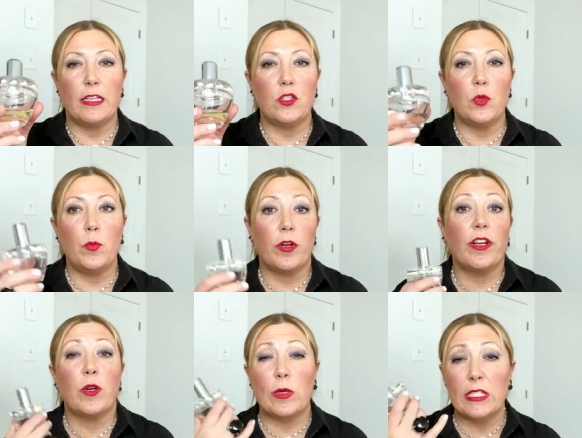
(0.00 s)
It's super
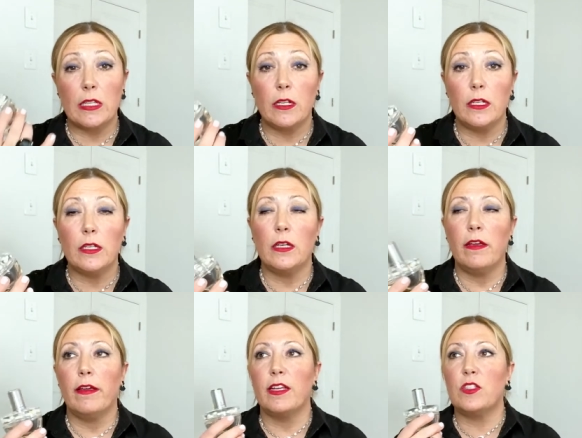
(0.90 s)
crystalline.
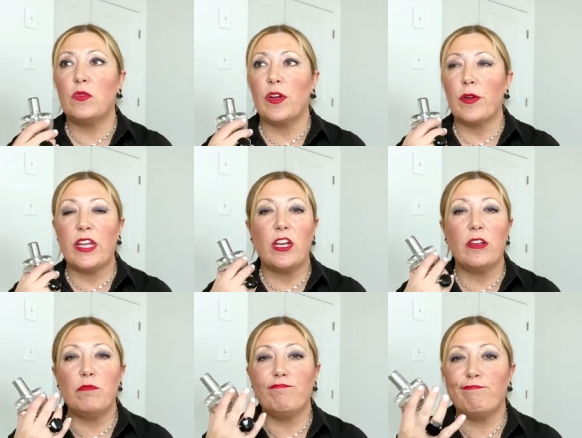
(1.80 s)
It's very
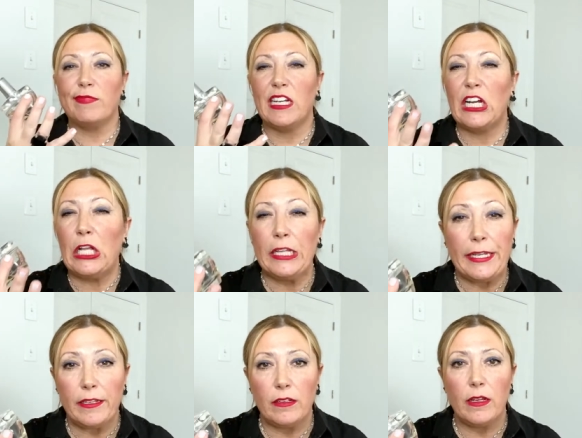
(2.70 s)
clean.